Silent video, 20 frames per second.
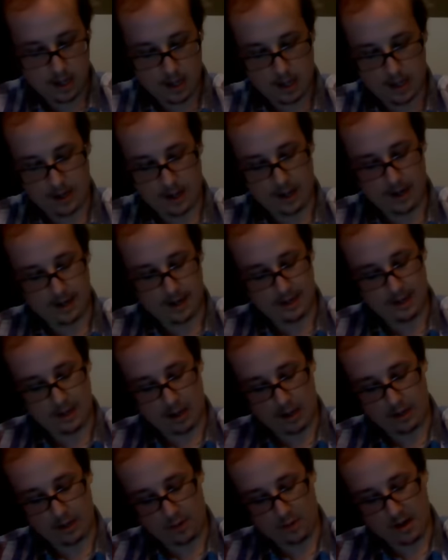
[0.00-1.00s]
I got an
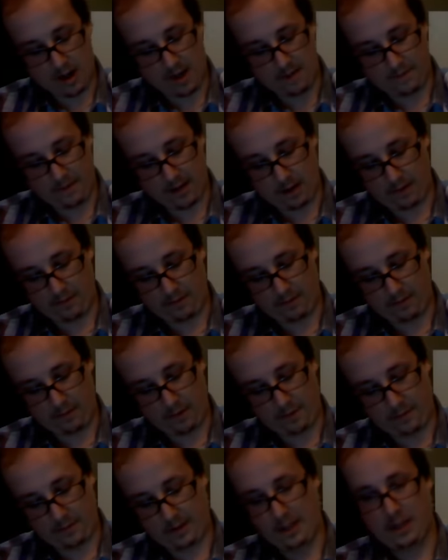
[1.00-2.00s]
autograph out of
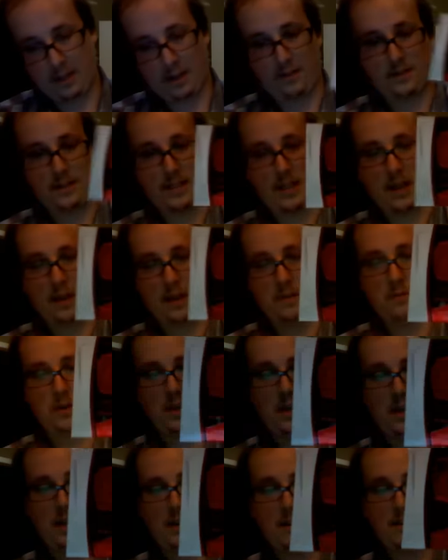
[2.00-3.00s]
50 of Stan
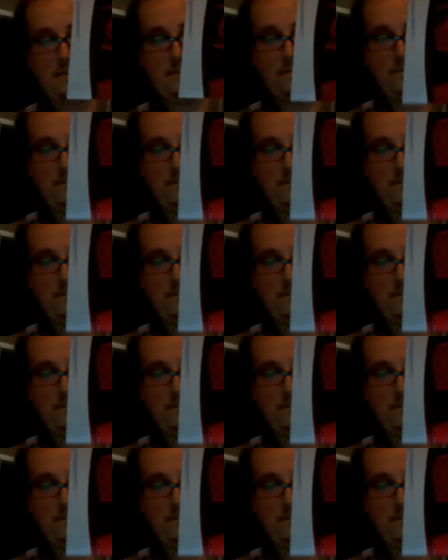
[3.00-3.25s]
Mikita.